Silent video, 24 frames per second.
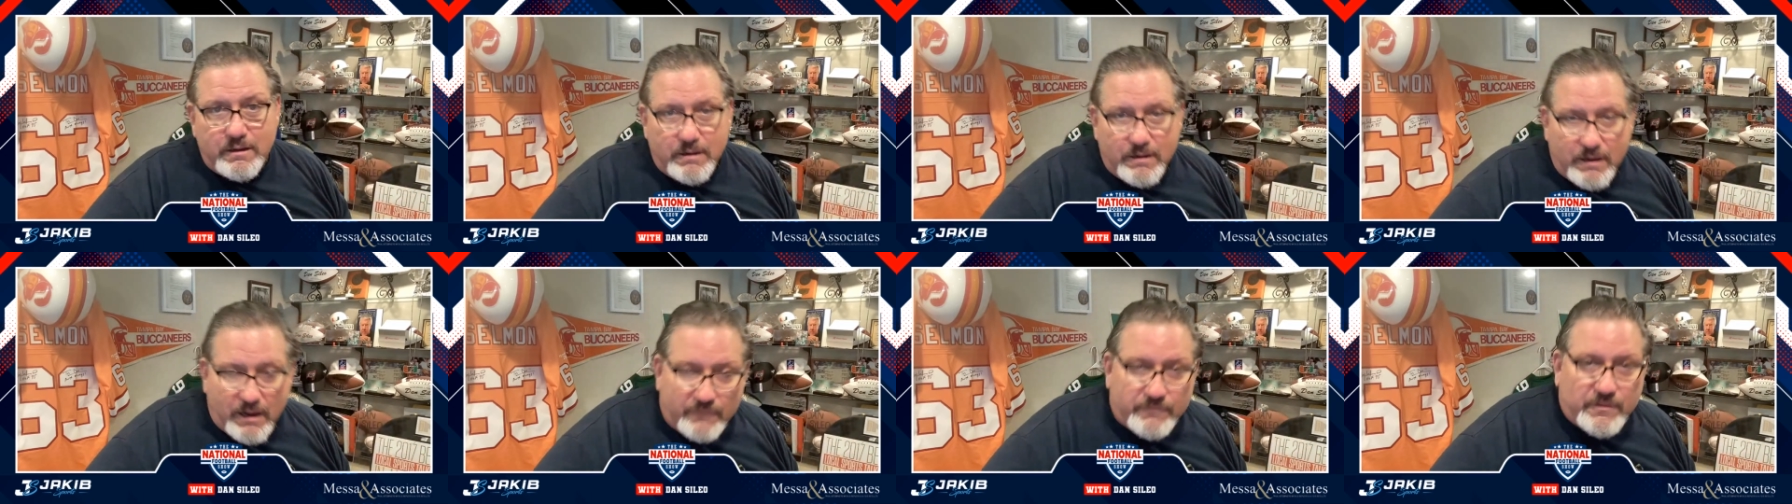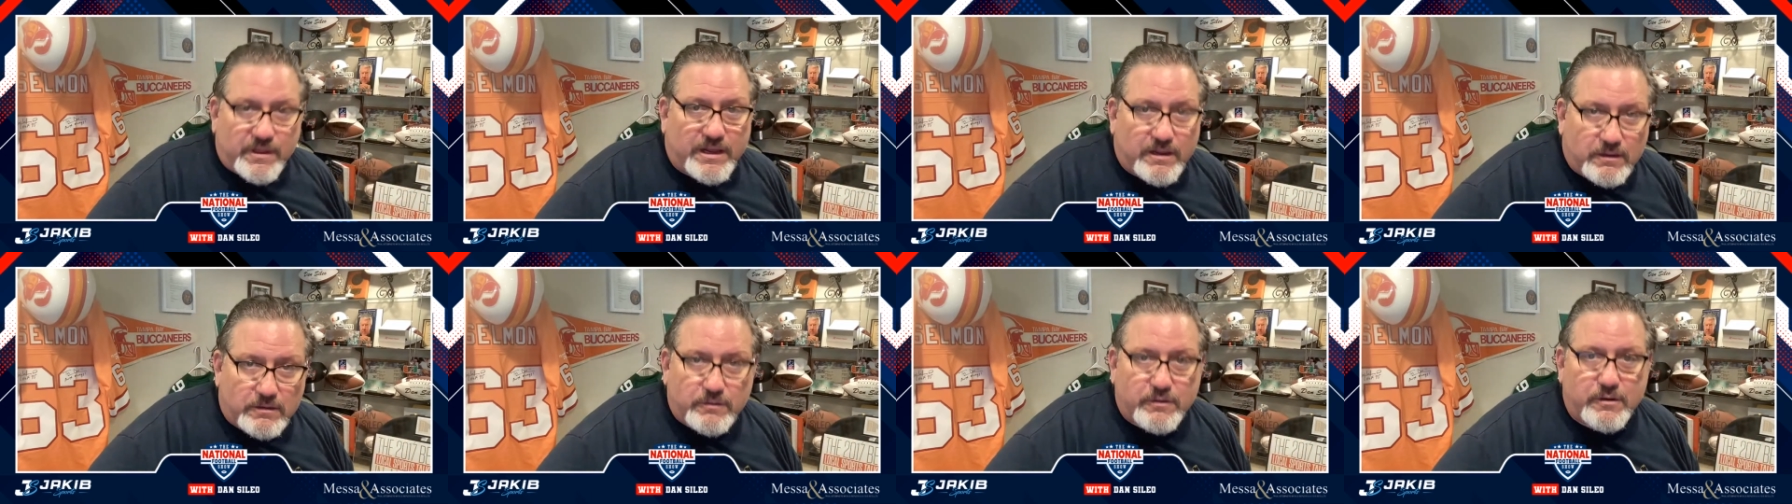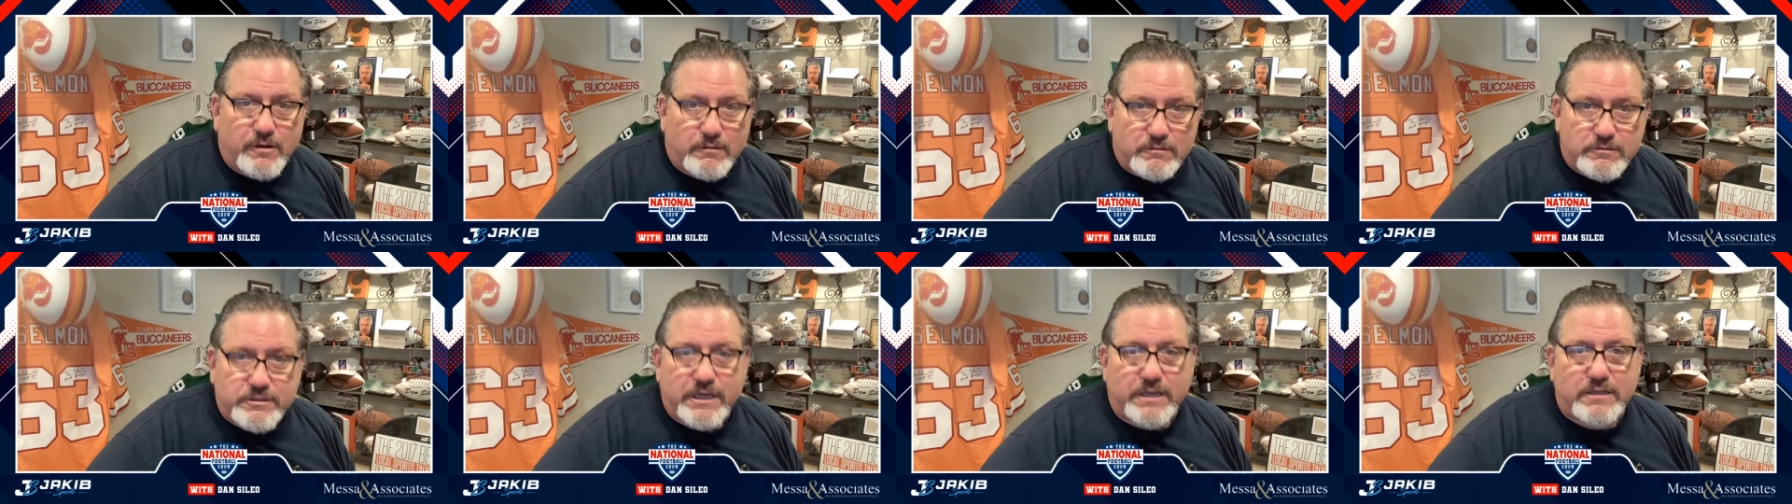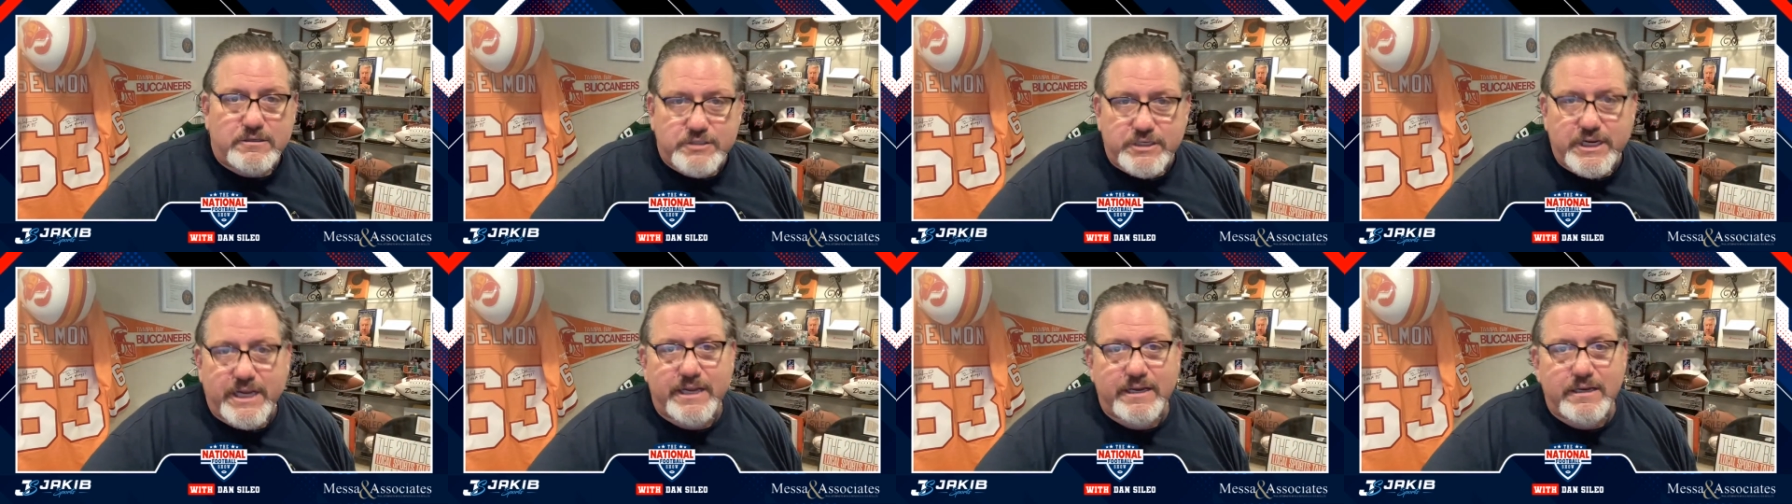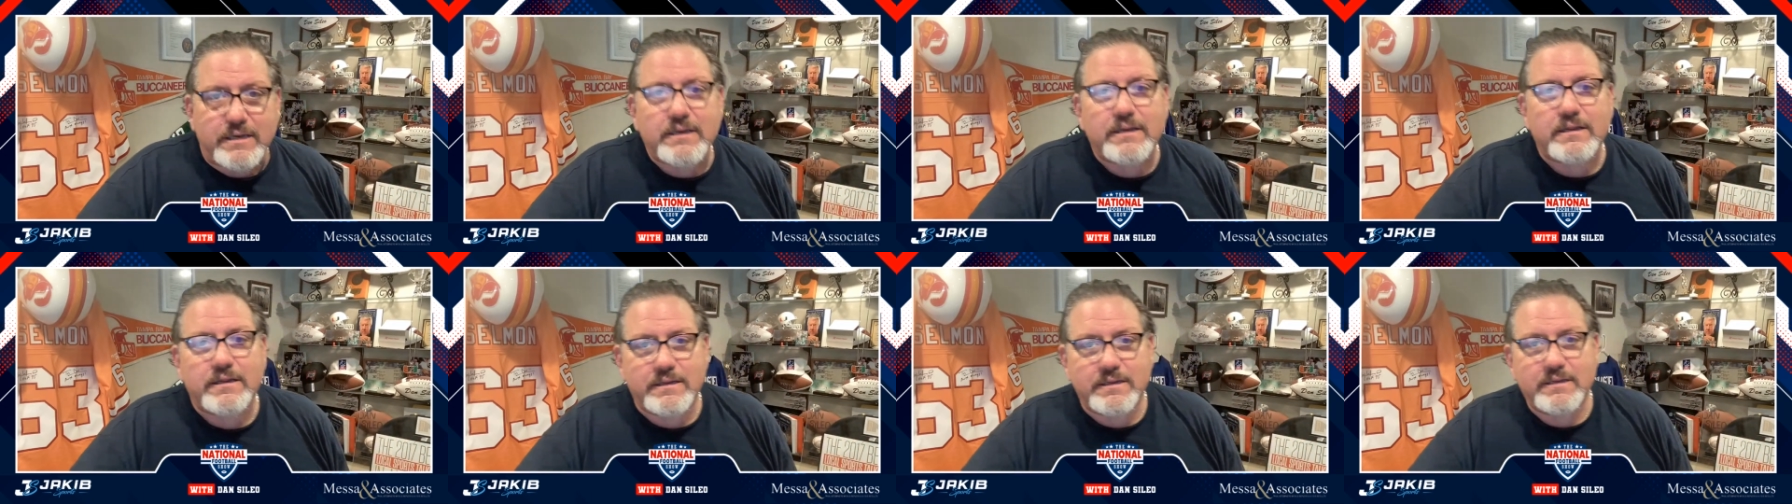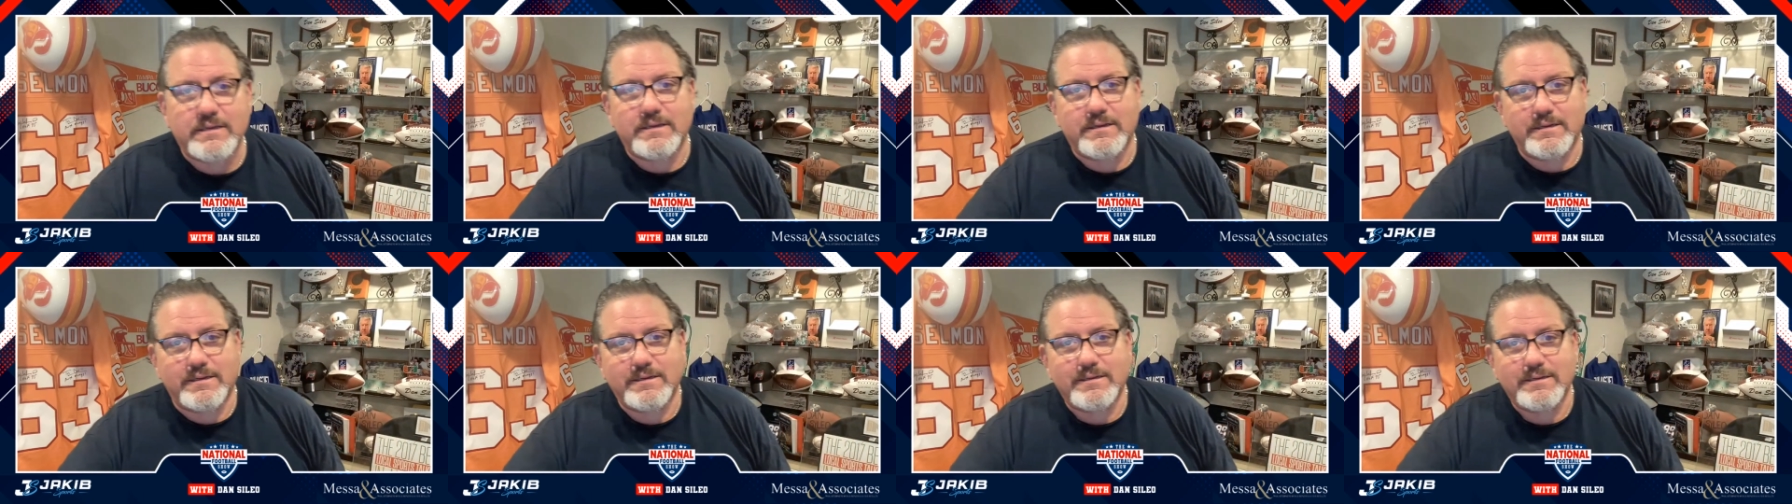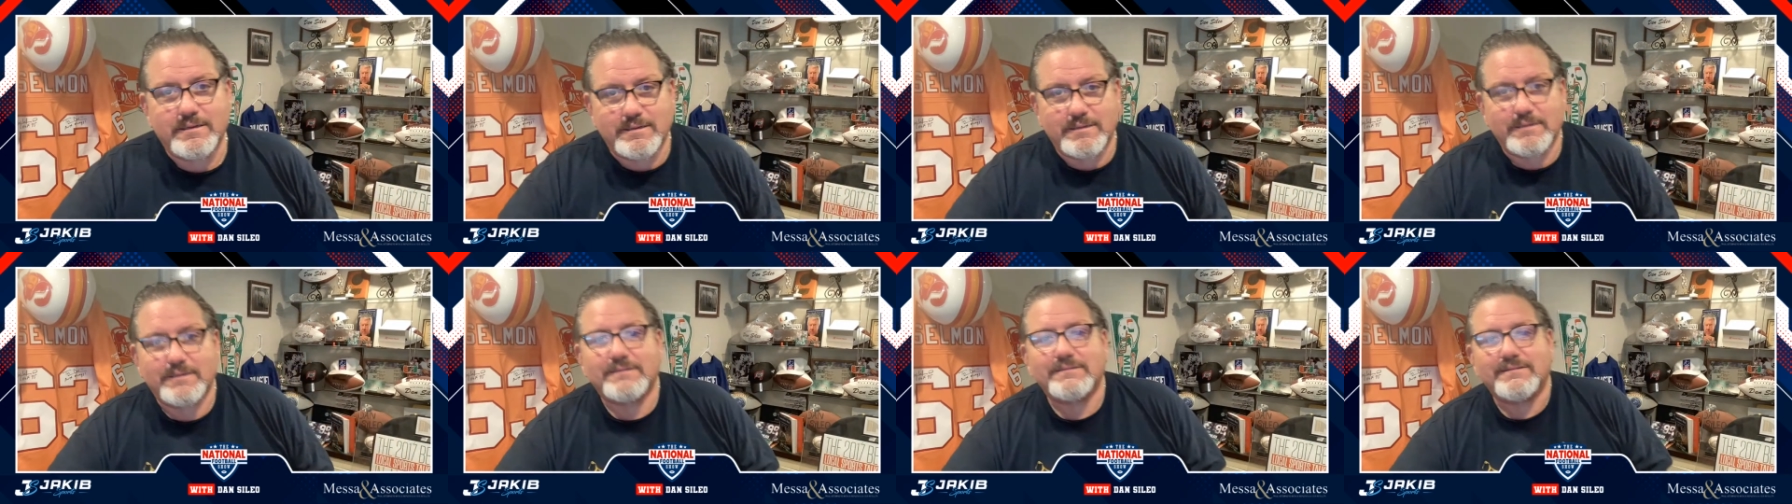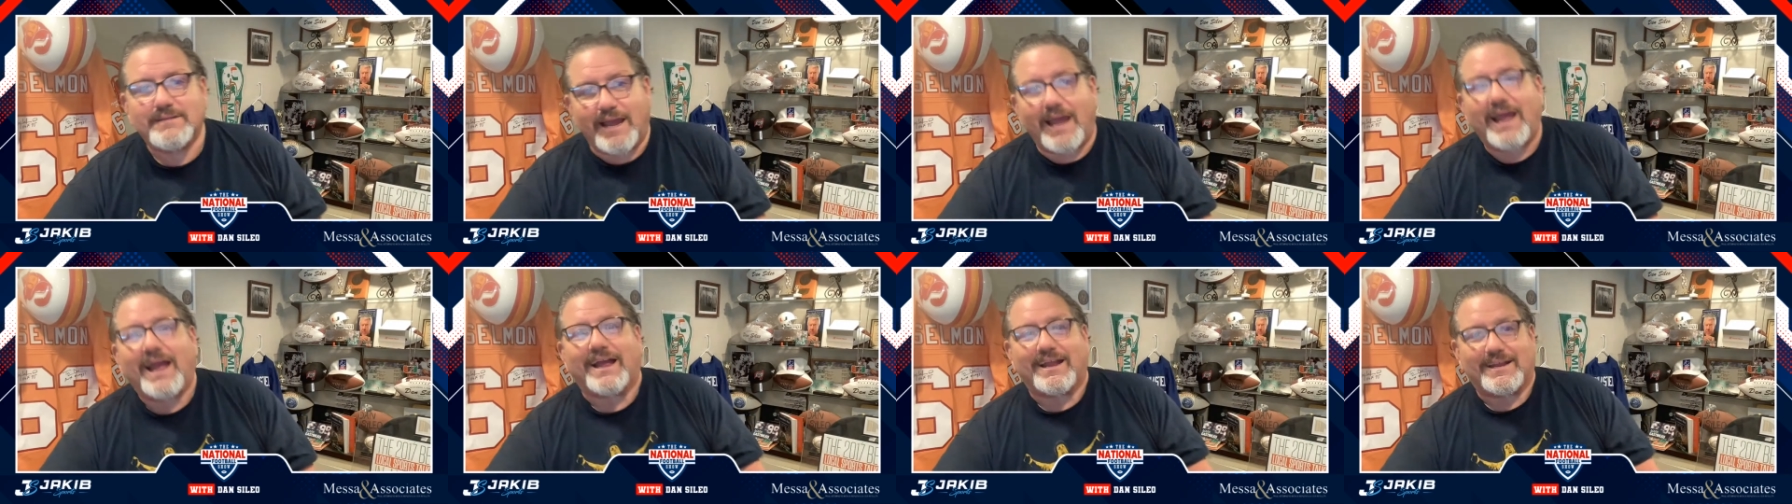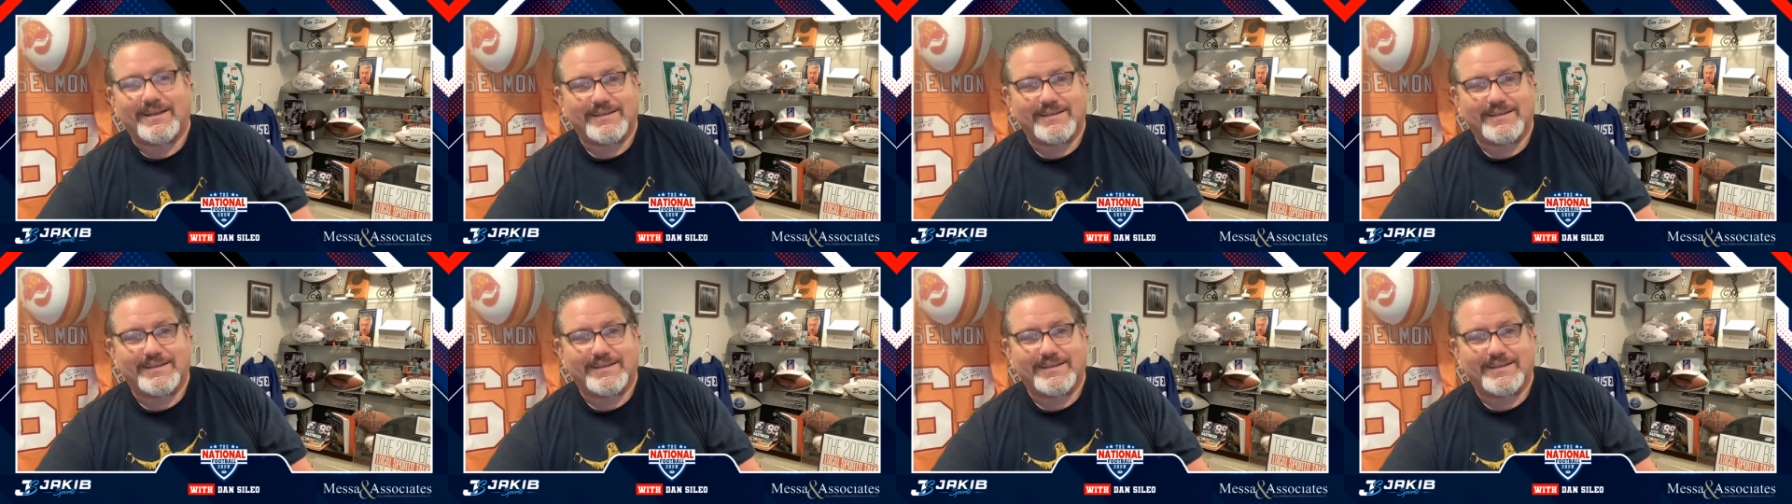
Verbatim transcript: of the Hilton hotel chain. Yeah.